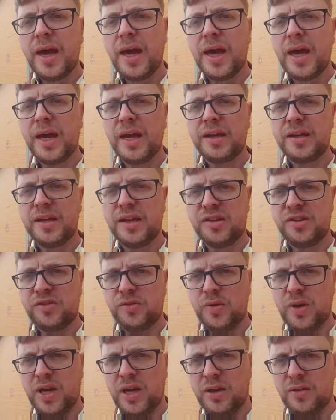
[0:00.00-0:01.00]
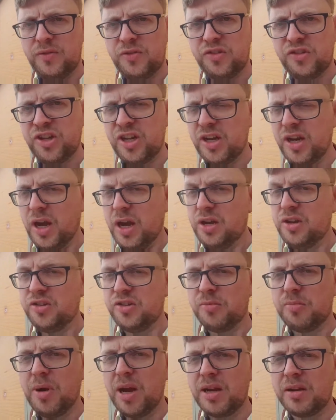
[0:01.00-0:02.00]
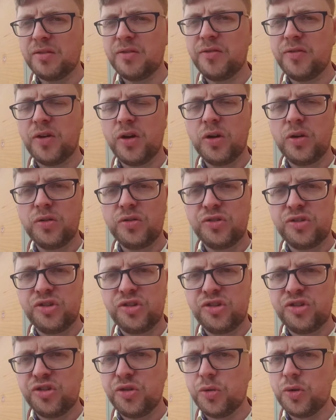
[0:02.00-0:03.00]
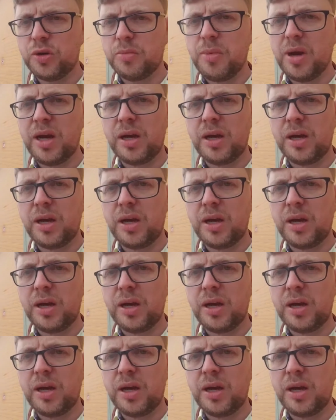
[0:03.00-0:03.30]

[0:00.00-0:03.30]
and that you have Sennheiser microphones and Shure